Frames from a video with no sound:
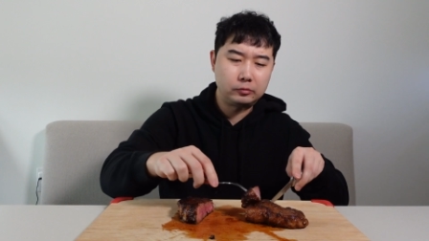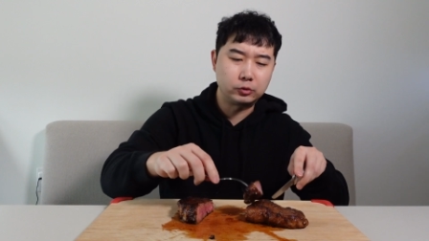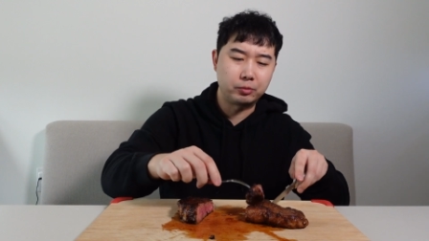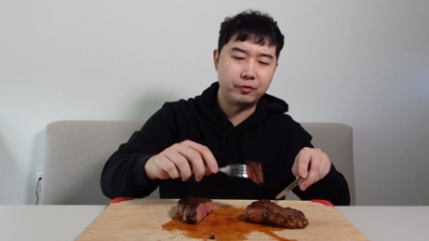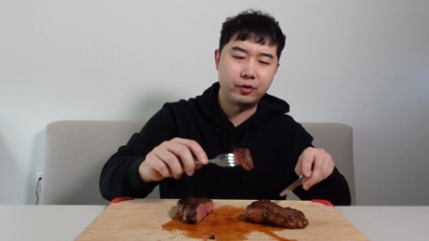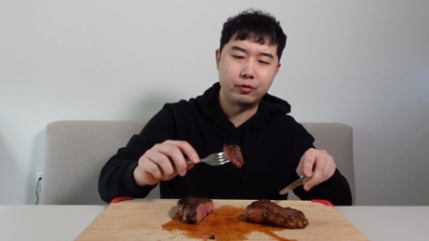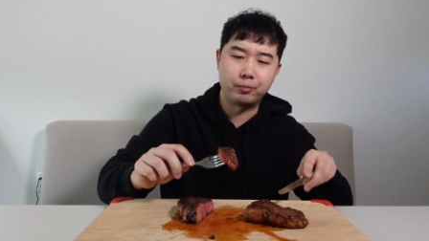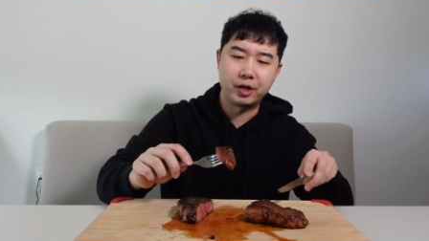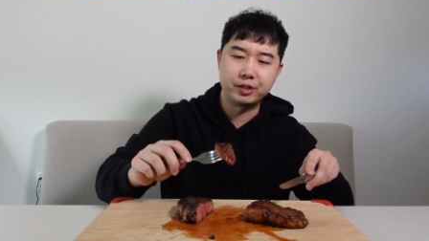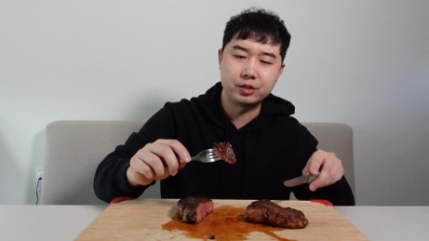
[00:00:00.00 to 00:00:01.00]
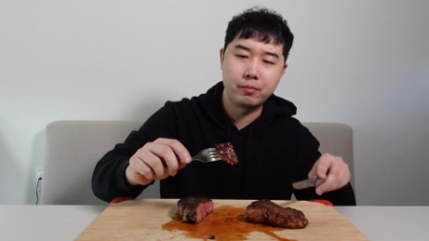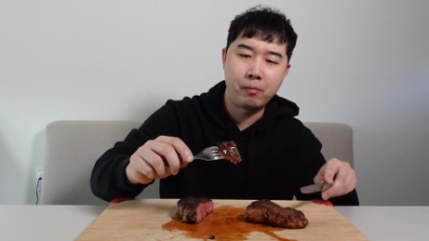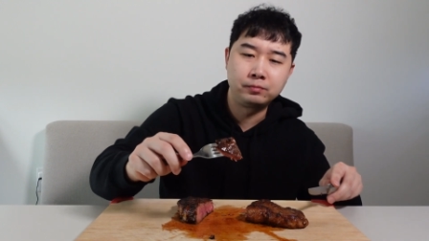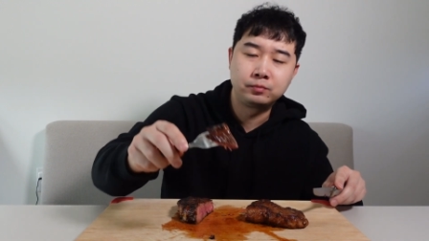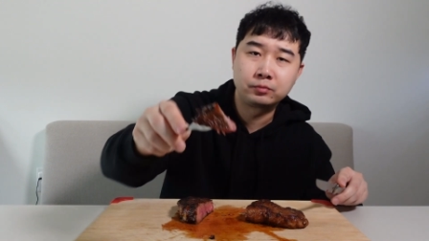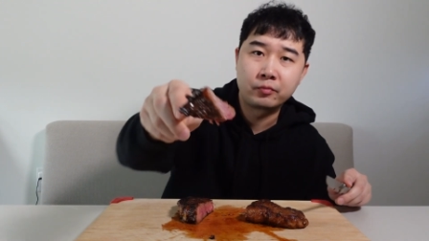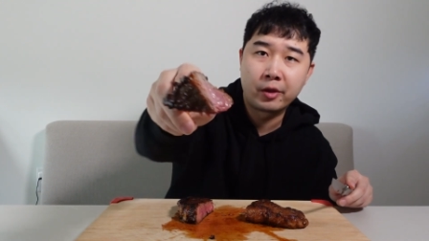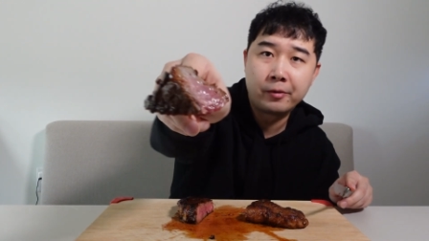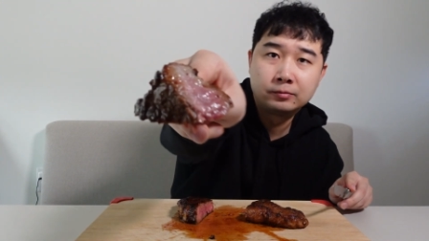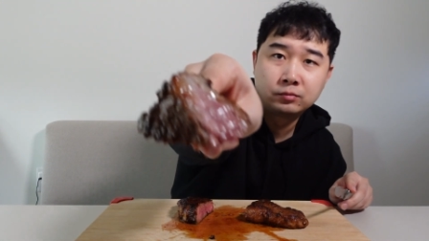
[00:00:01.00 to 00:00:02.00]
One of my favorite bites
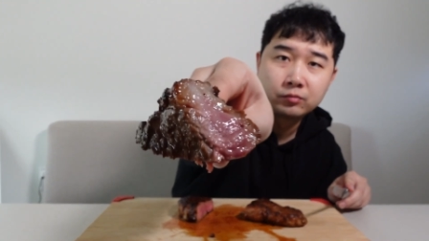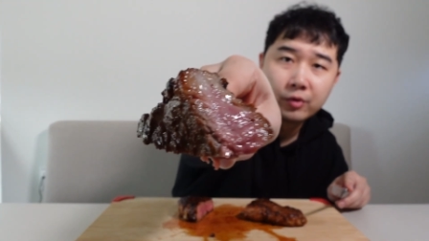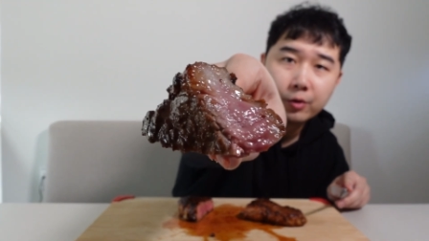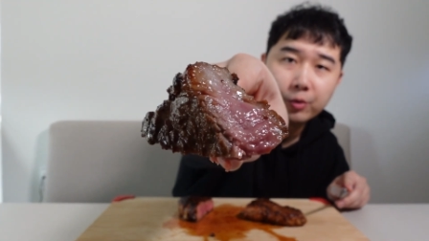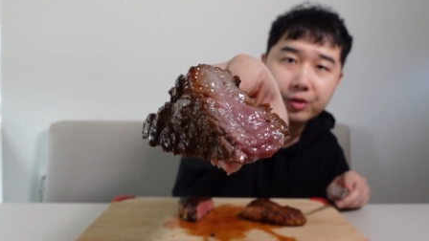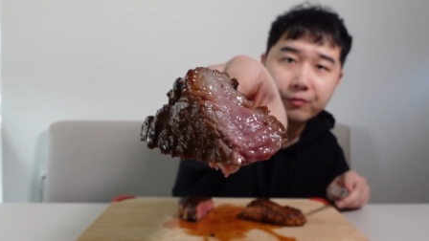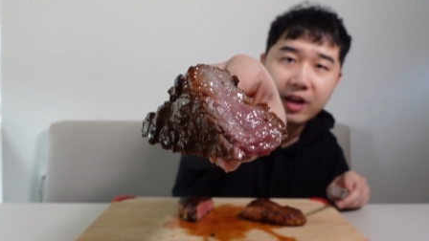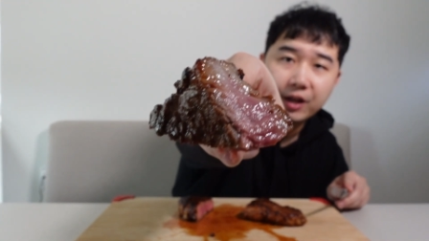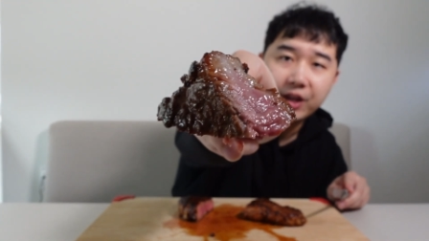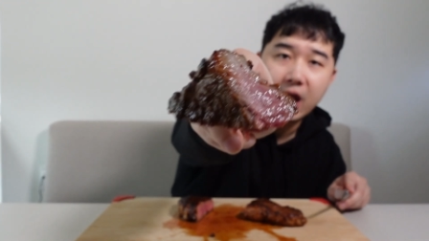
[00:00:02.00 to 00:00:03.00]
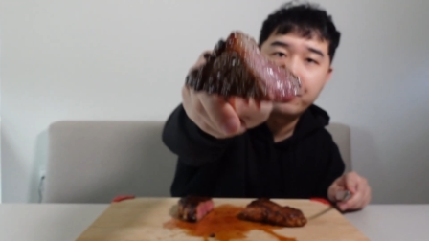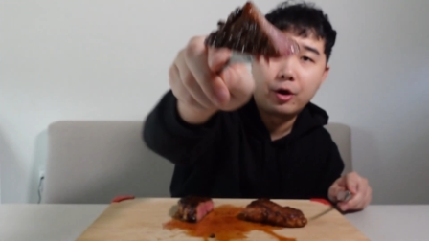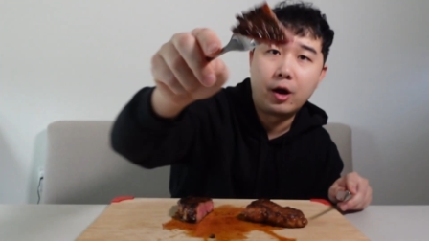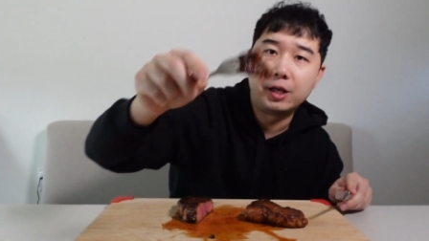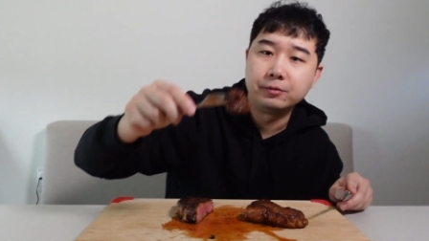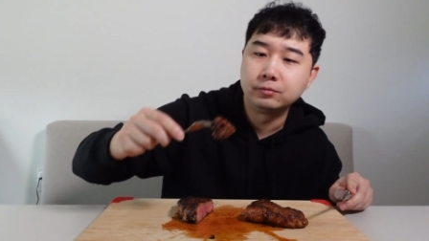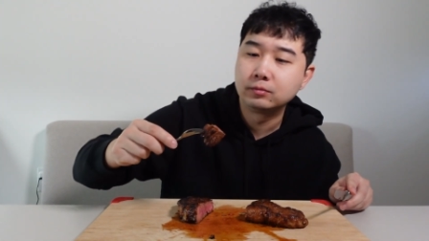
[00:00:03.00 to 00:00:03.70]
with the fat cap on.